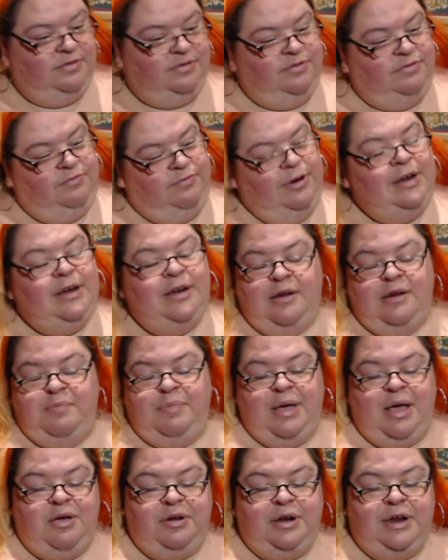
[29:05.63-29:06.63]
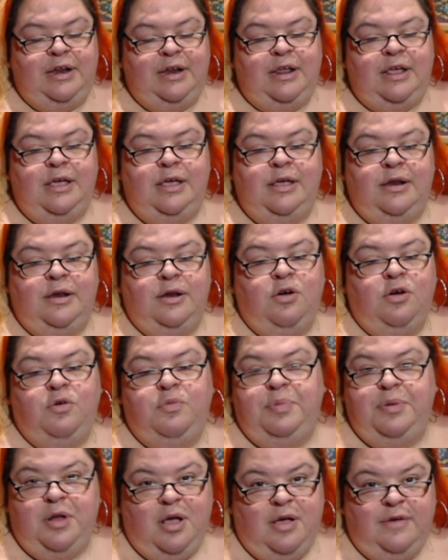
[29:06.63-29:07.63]
written about it in
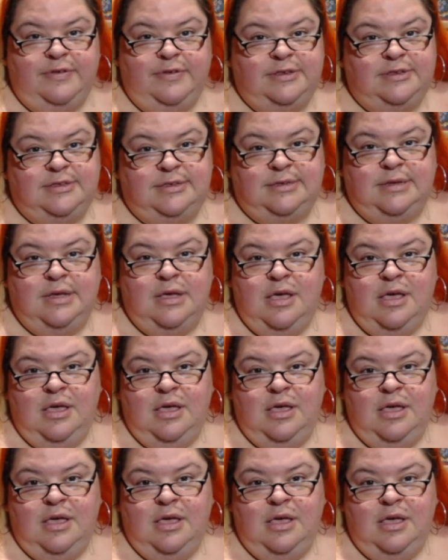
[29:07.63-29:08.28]
OpenOffice